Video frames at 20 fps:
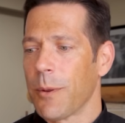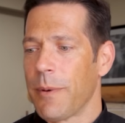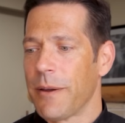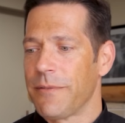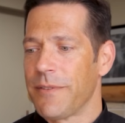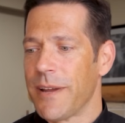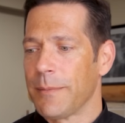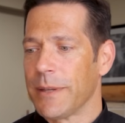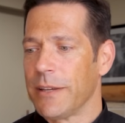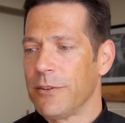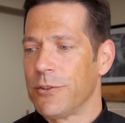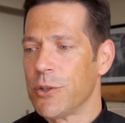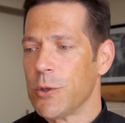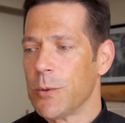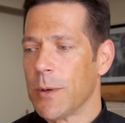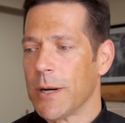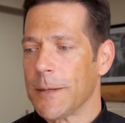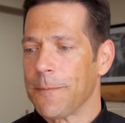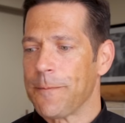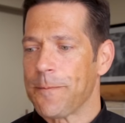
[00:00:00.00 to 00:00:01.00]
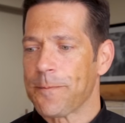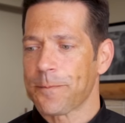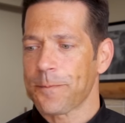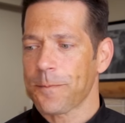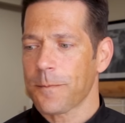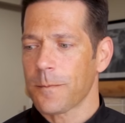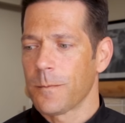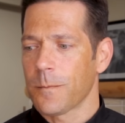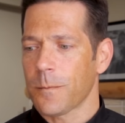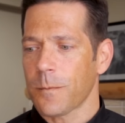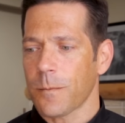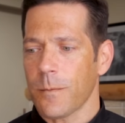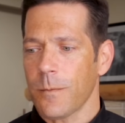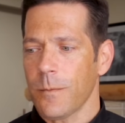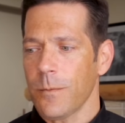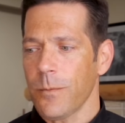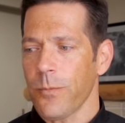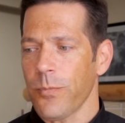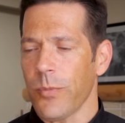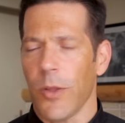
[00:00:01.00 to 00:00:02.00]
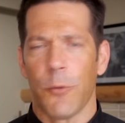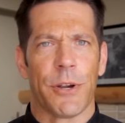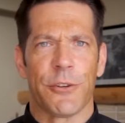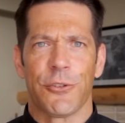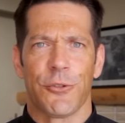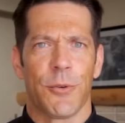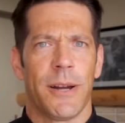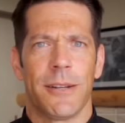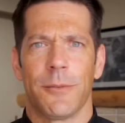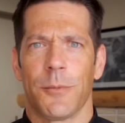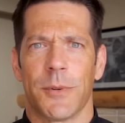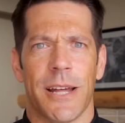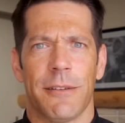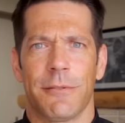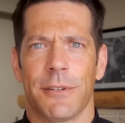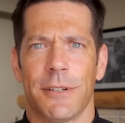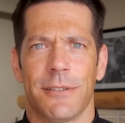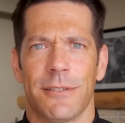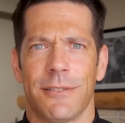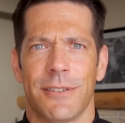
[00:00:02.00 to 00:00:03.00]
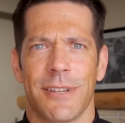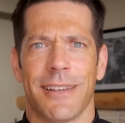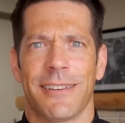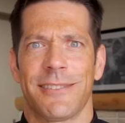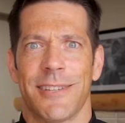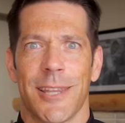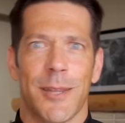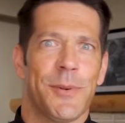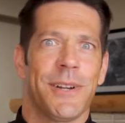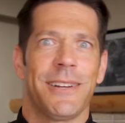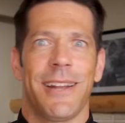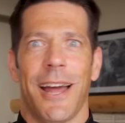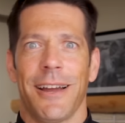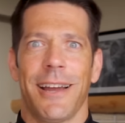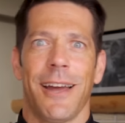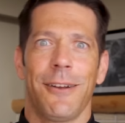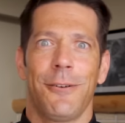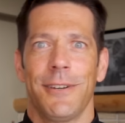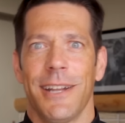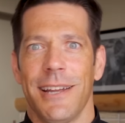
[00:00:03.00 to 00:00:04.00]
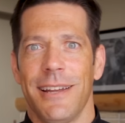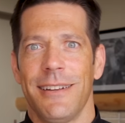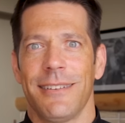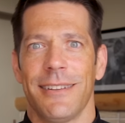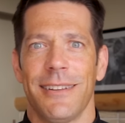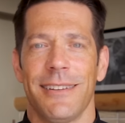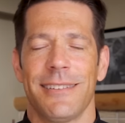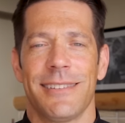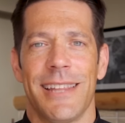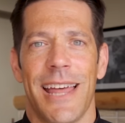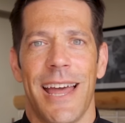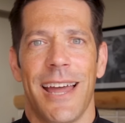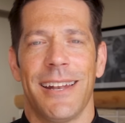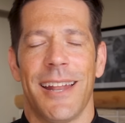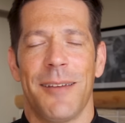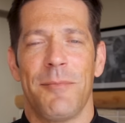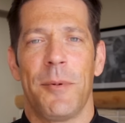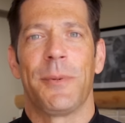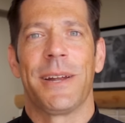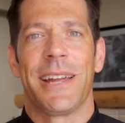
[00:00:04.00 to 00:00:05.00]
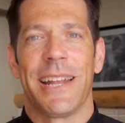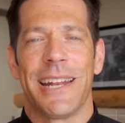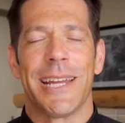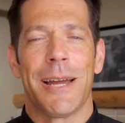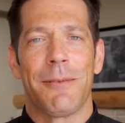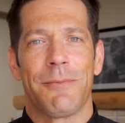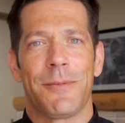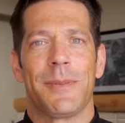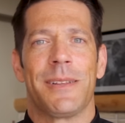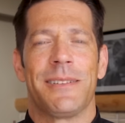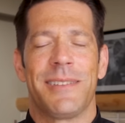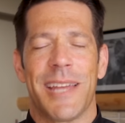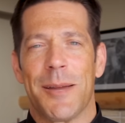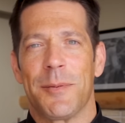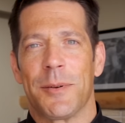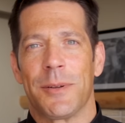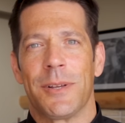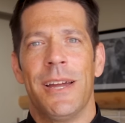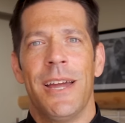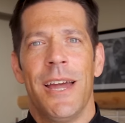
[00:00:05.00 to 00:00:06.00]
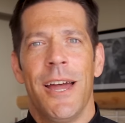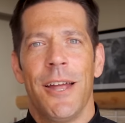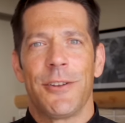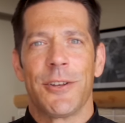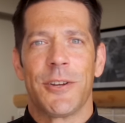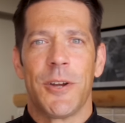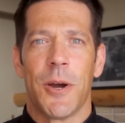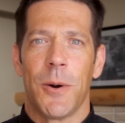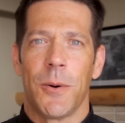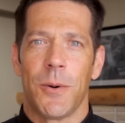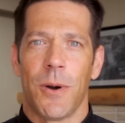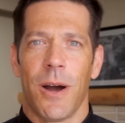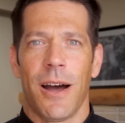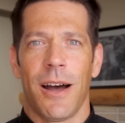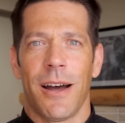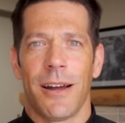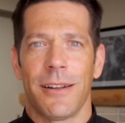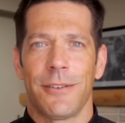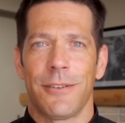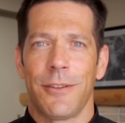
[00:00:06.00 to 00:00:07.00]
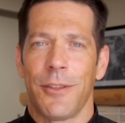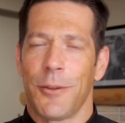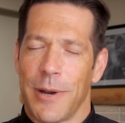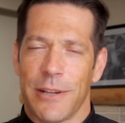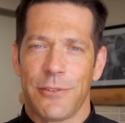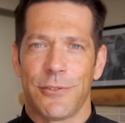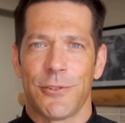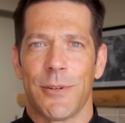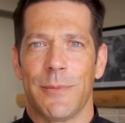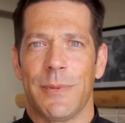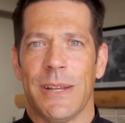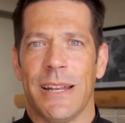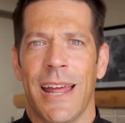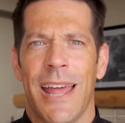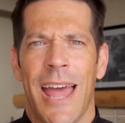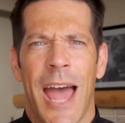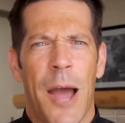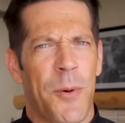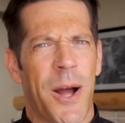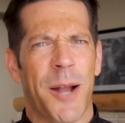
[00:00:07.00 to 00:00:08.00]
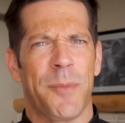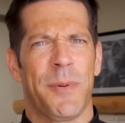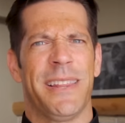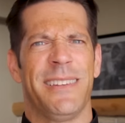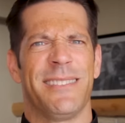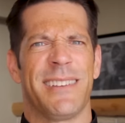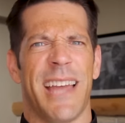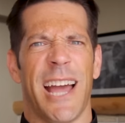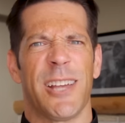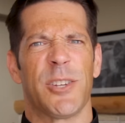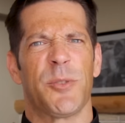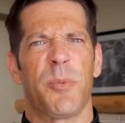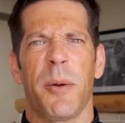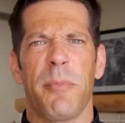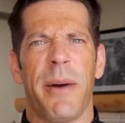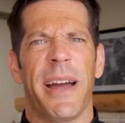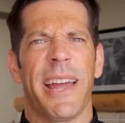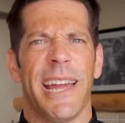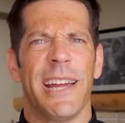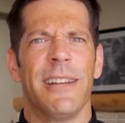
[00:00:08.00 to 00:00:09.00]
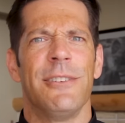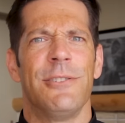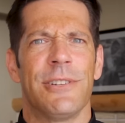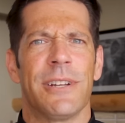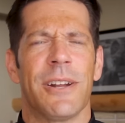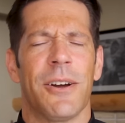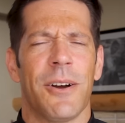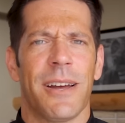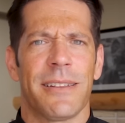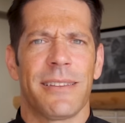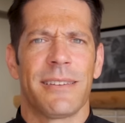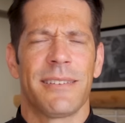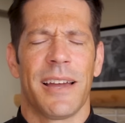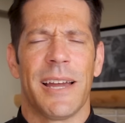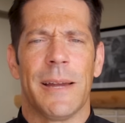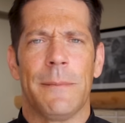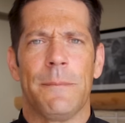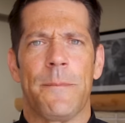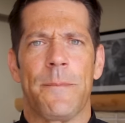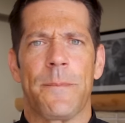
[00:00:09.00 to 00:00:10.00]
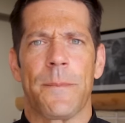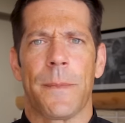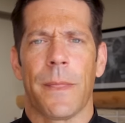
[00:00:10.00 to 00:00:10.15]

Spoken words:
family, to a restaurant, whatever, to like celebrate. I got ordained and this and that. And I remember getting up from the table to go to the restroom. And I walked by these guys, about my age, you know, at the time.